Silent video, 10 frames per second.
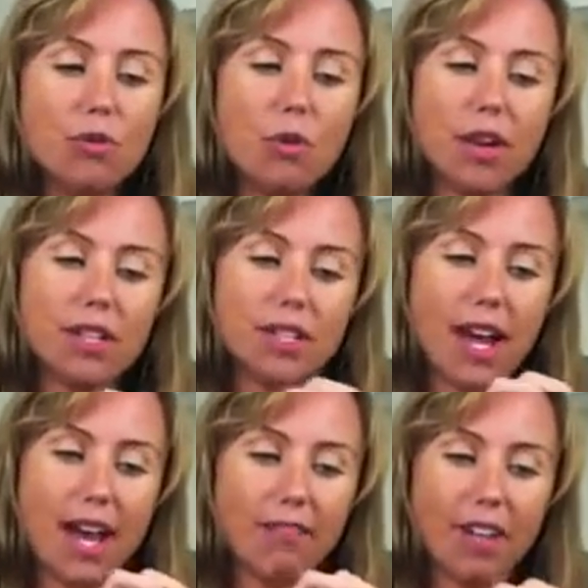You want it to
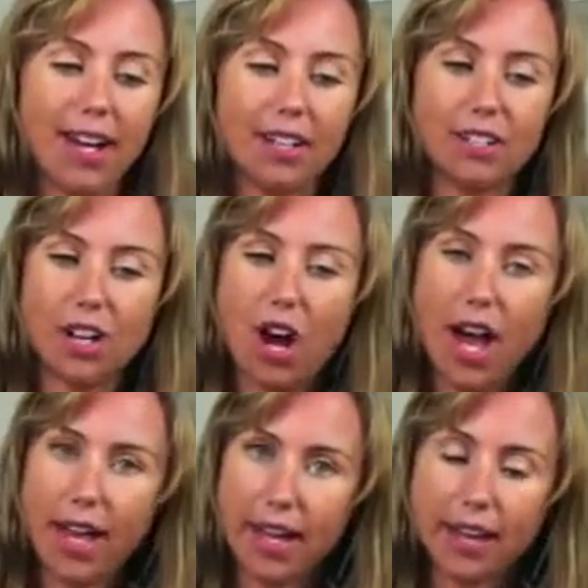have like
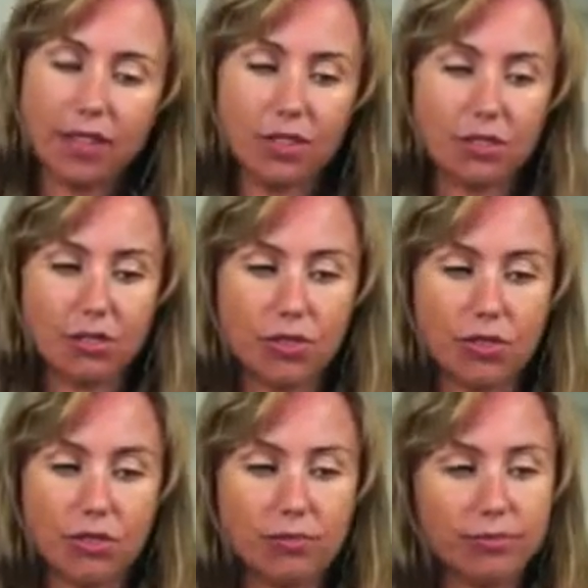dying
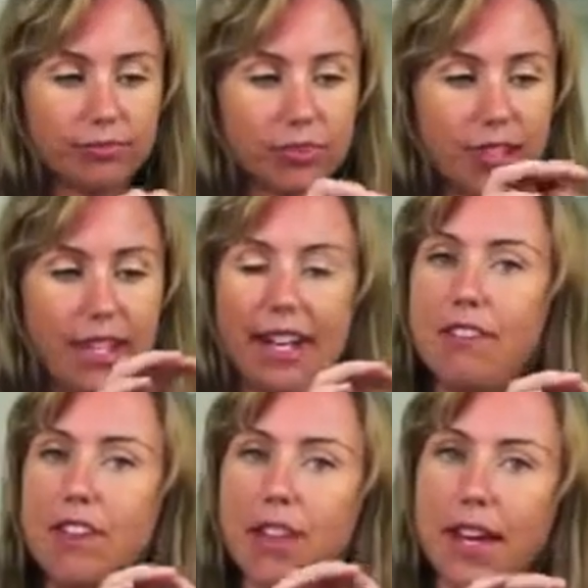little
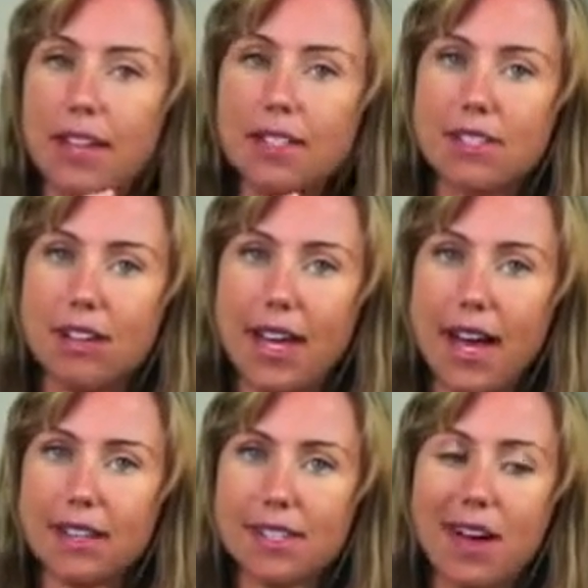leafy things on the
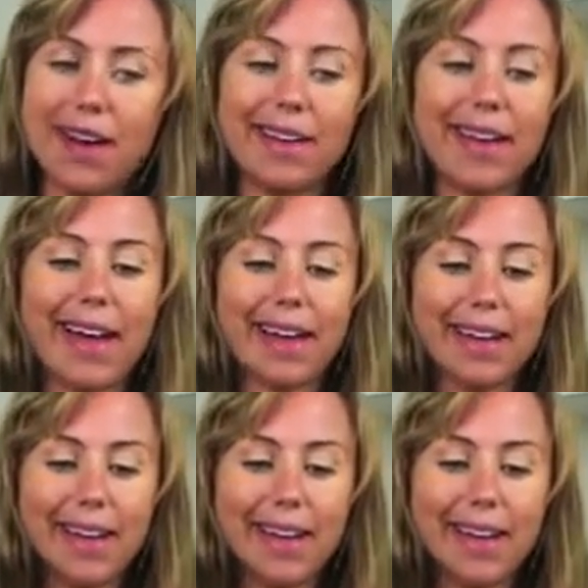outside, okay?